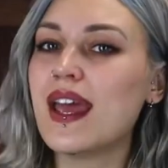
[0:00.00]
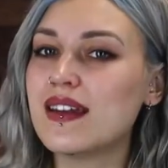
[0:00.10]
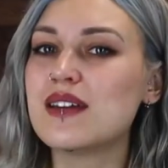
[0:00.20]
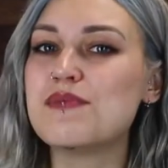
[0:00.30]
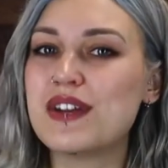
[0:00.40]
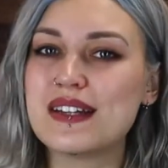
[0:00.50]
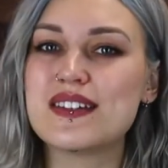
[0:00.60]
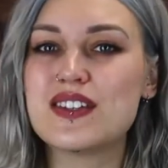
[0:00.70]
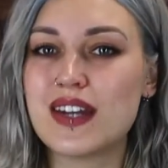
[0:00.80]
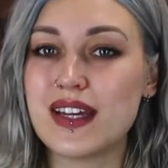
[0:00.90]
and I'm here
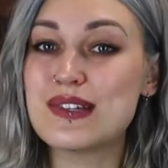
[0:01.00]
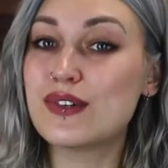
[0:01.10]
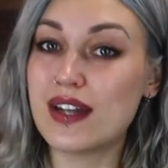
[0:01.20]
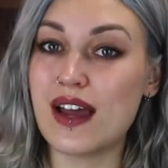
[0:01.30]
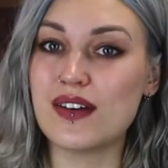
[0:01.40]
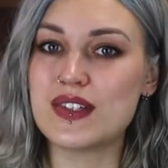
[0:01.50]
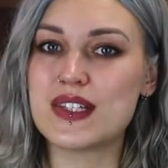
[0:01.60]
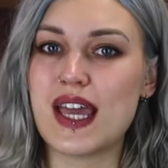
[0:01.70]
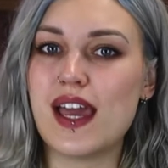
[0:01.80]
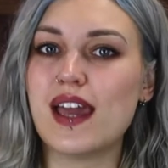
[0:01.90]
today to announce
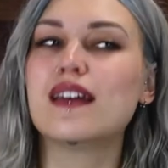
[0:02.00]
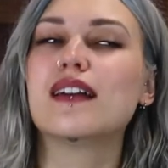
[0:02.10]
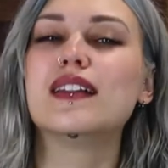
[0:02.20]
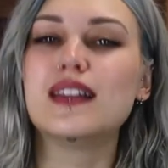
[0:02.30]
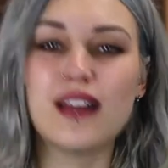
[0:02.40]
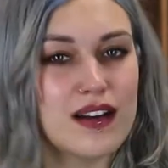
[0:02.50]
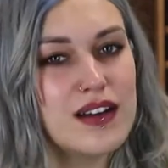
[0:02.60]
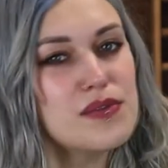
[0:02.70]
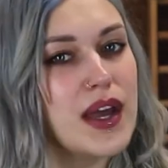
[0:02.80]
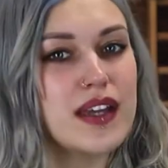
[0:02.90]
a
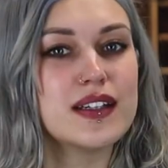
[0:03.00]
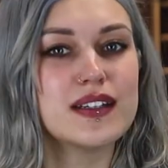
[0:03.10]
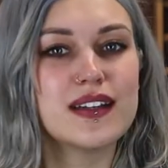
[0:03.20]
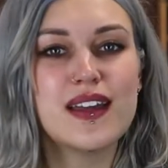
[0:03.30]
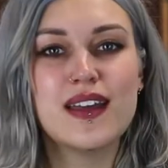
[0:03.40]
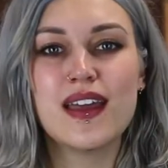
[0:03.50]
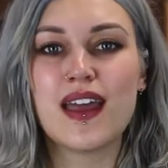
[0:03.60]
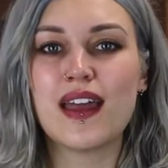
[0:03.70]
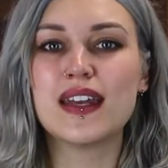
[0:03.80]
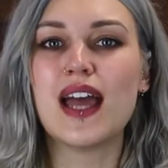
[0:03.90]
long-awaited
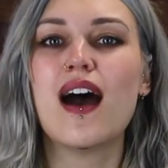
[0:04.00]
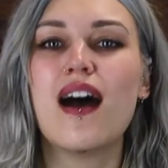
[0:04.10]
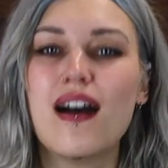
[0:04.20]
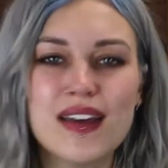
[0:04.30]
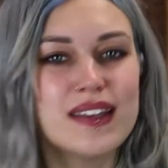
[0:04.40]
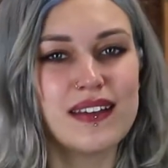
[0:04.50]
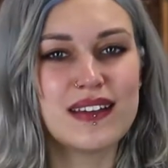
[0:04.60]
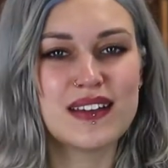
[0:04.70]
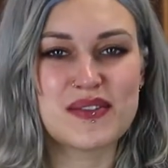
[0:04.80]
and highly